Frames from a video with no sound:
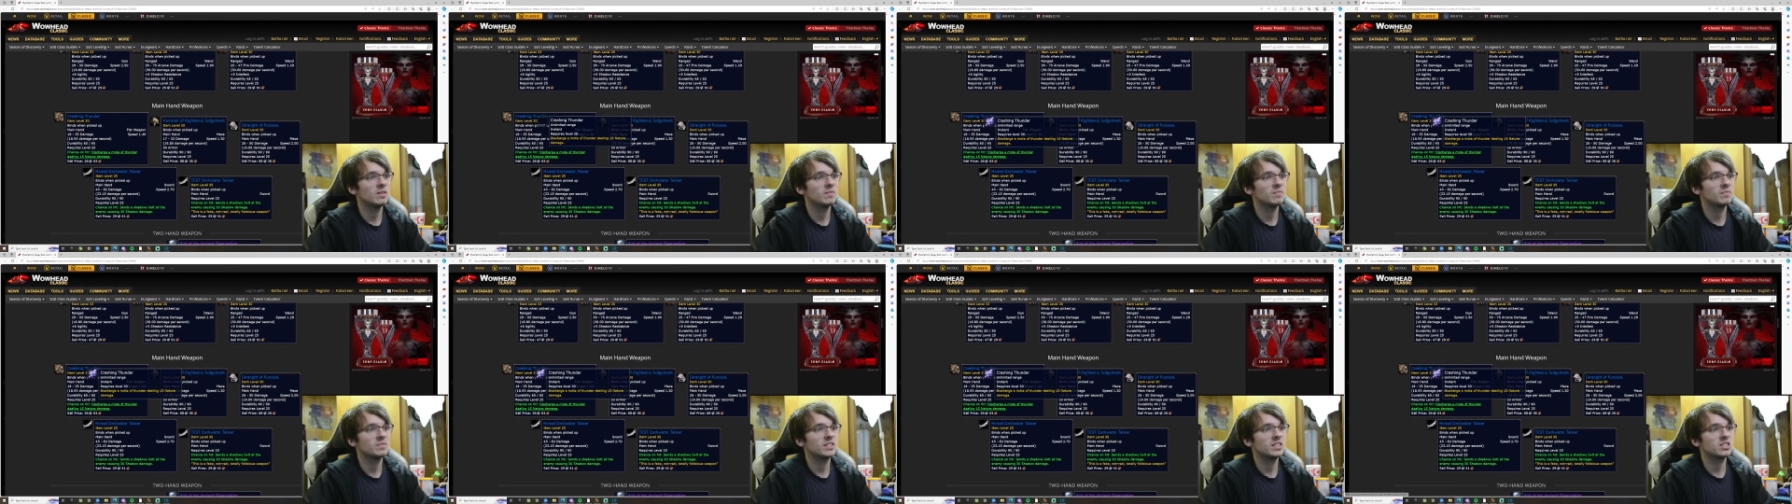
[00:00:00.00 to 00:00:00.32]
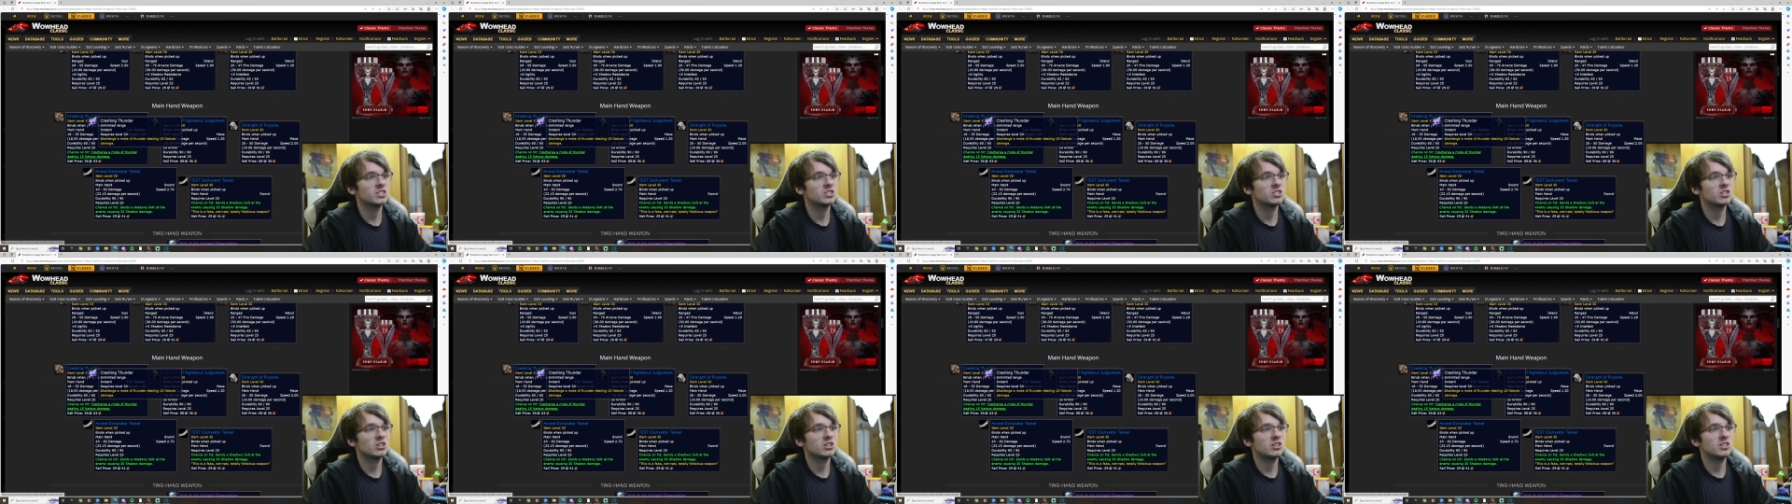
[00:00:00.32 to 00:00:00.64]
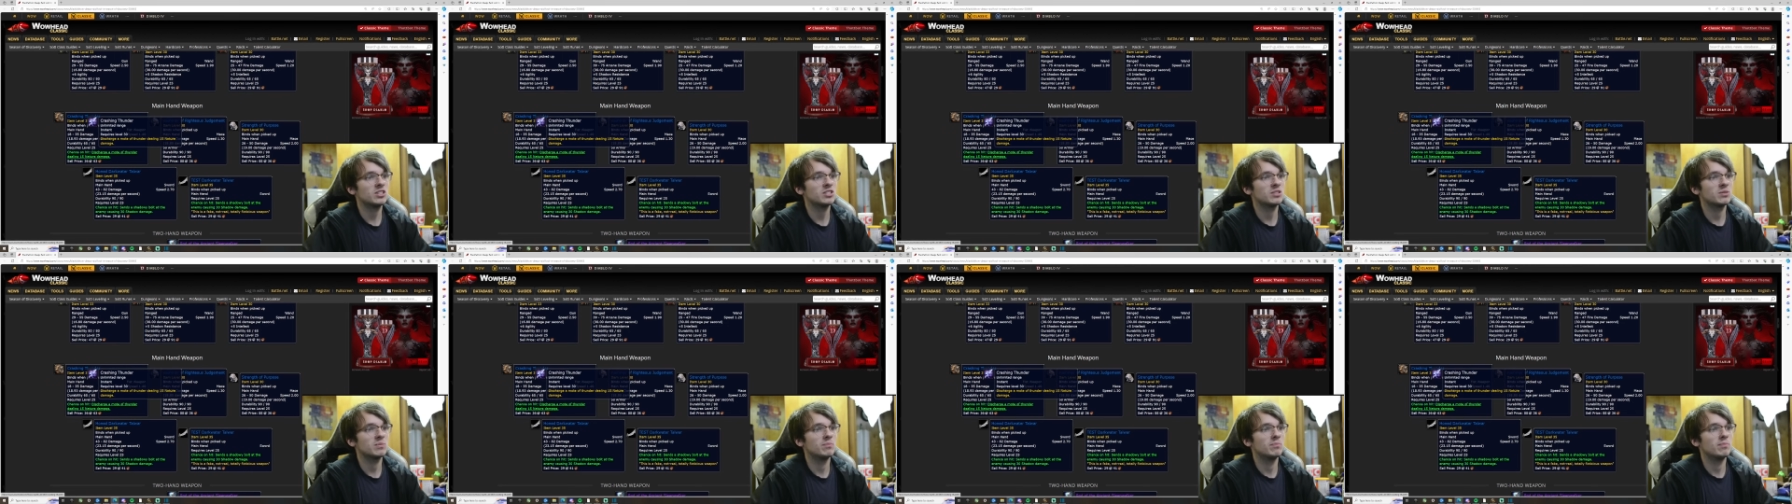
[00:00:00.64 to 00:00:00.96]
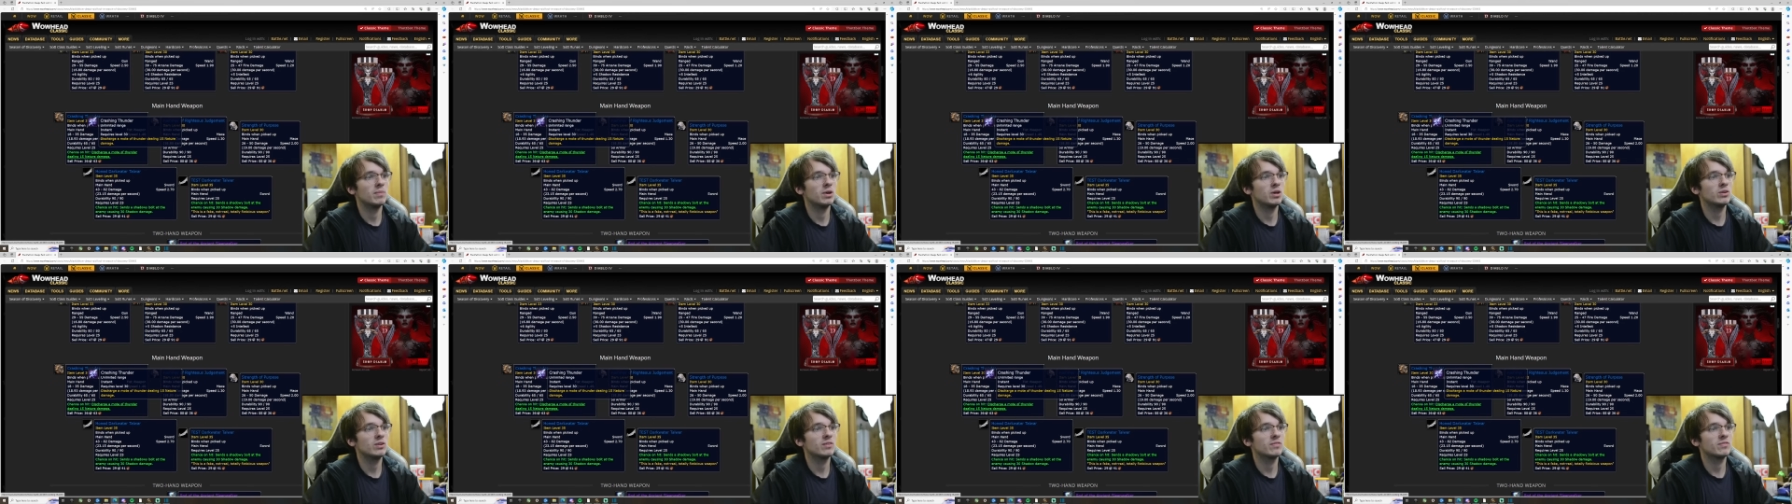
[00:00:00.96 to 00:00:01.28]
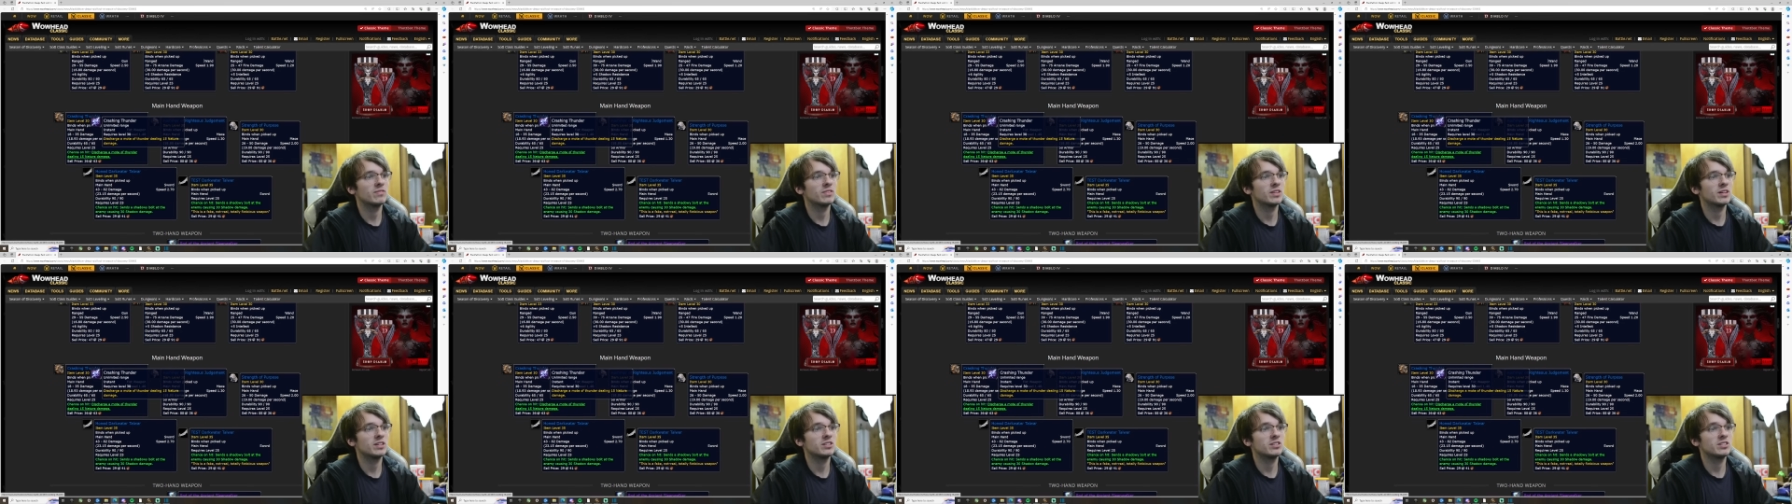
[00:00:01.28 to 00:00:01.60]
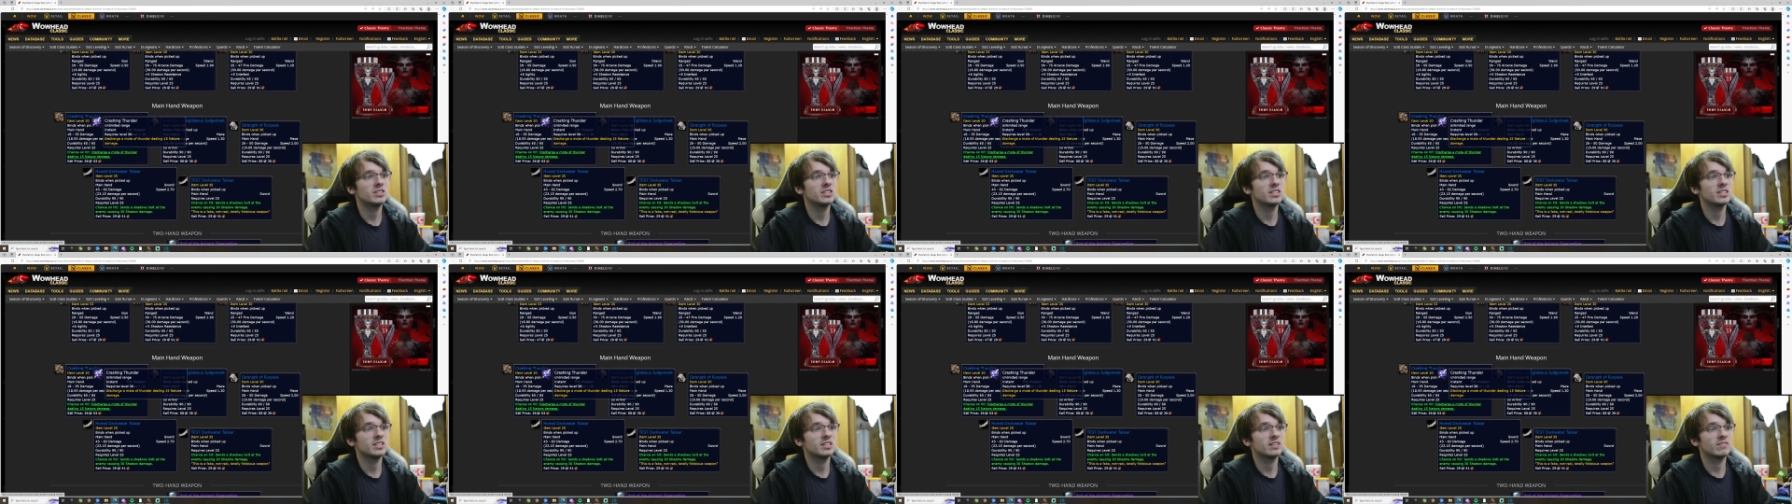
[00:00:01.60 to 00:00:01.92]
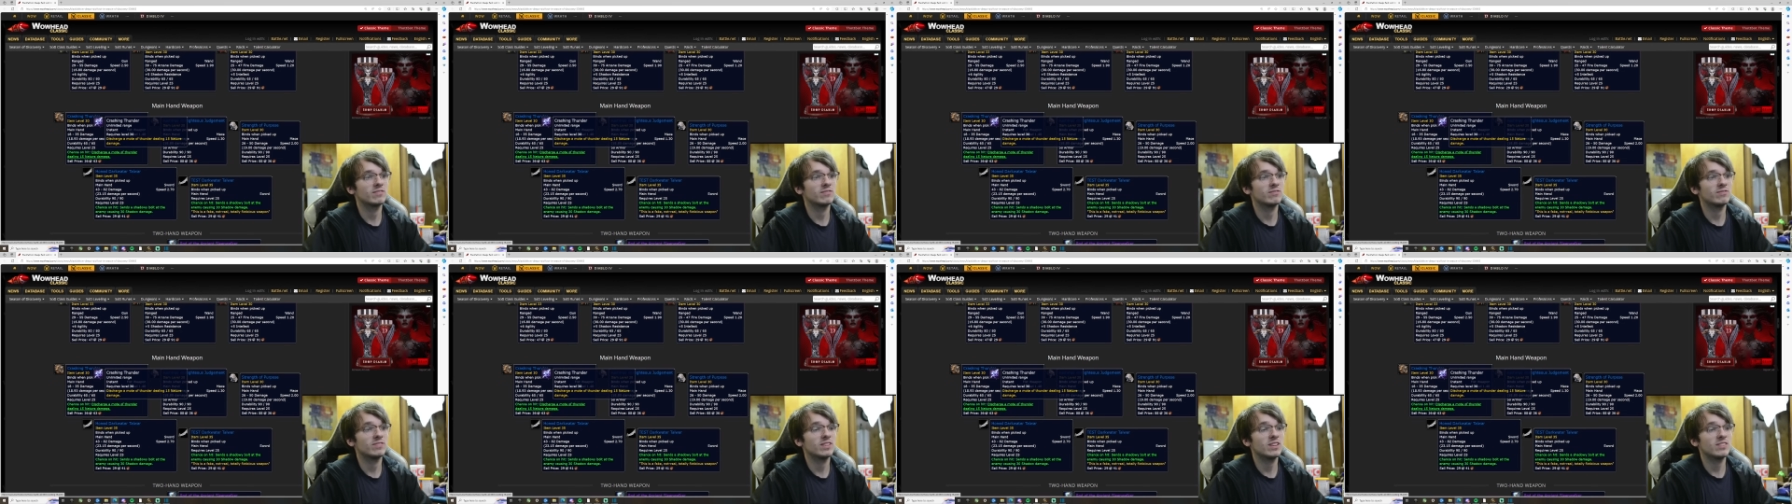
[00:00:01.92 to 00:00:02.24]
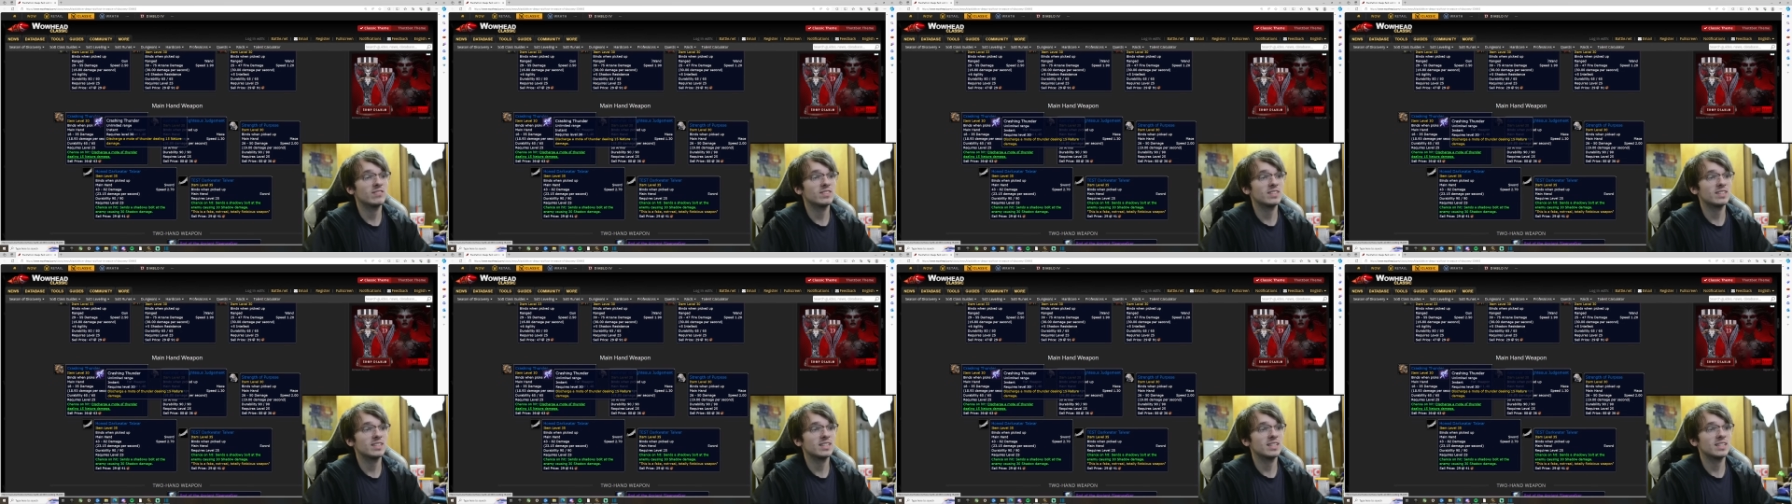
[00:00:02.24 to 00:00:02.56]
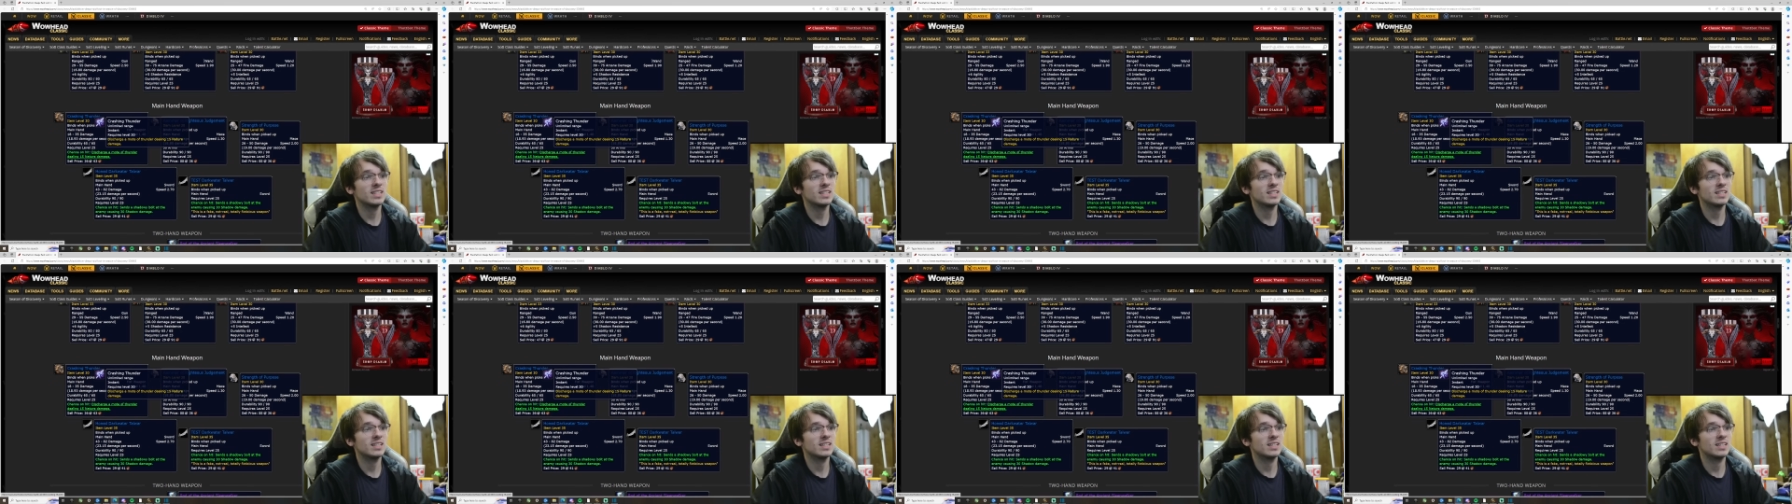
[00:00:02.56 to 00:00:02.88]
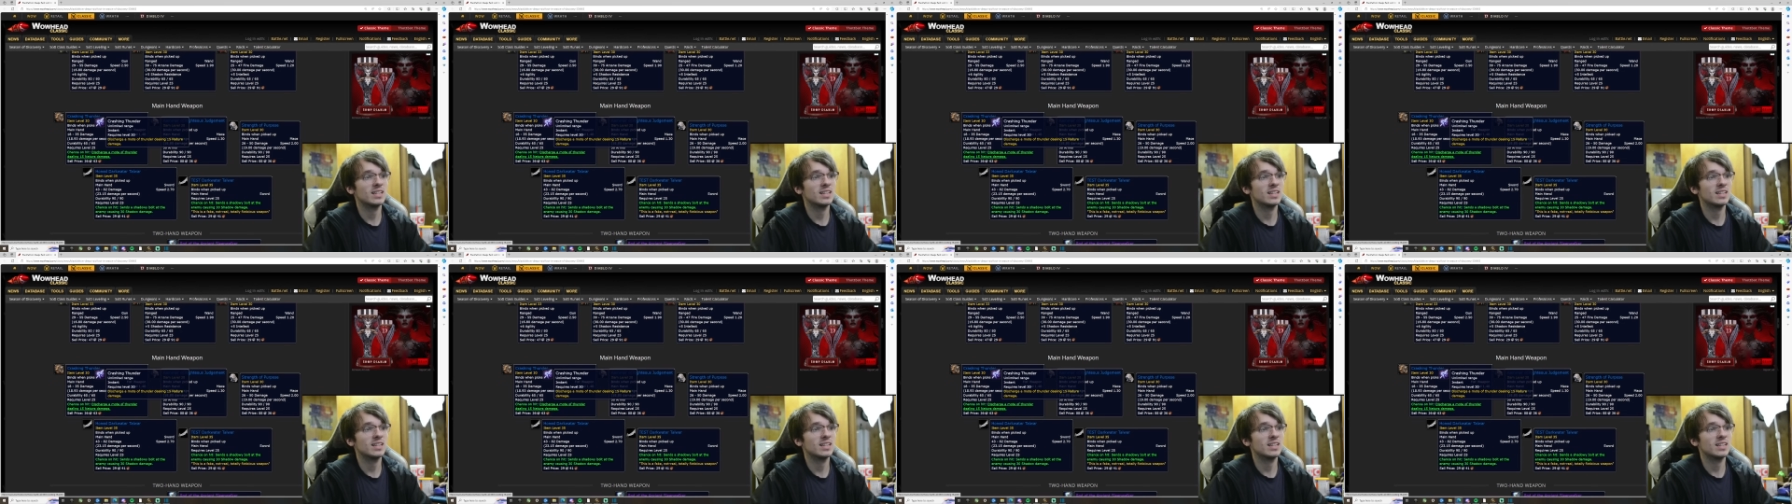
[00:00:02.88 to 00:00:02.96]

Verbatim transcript: Discharge a mode of thunder dealing 15